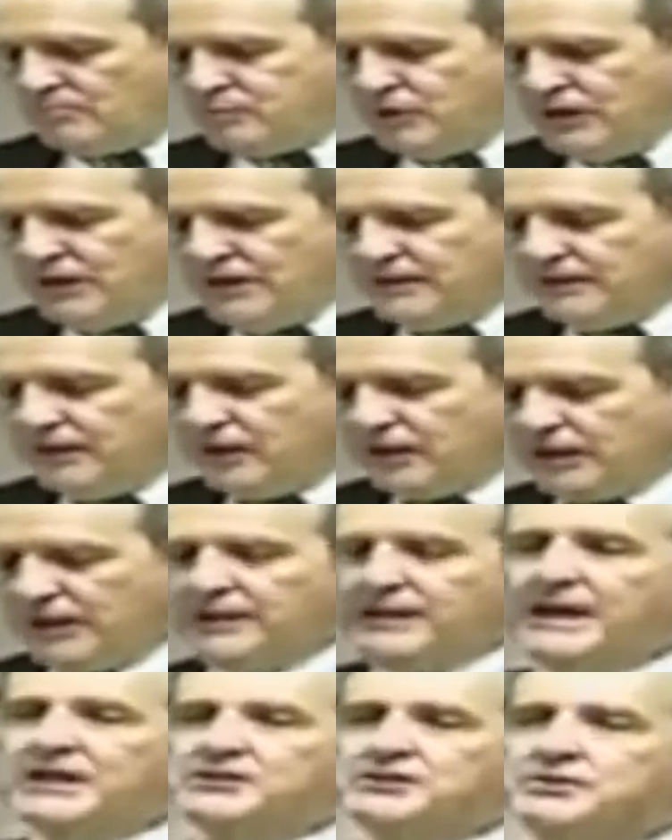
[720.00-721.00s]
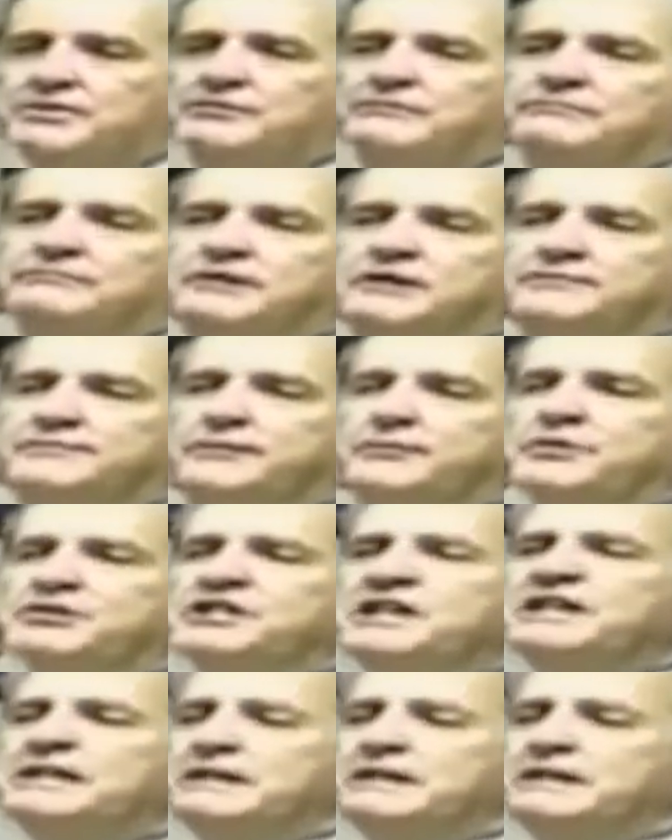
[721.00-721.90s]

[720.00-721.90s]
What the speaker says: A brilliant organizer. If he was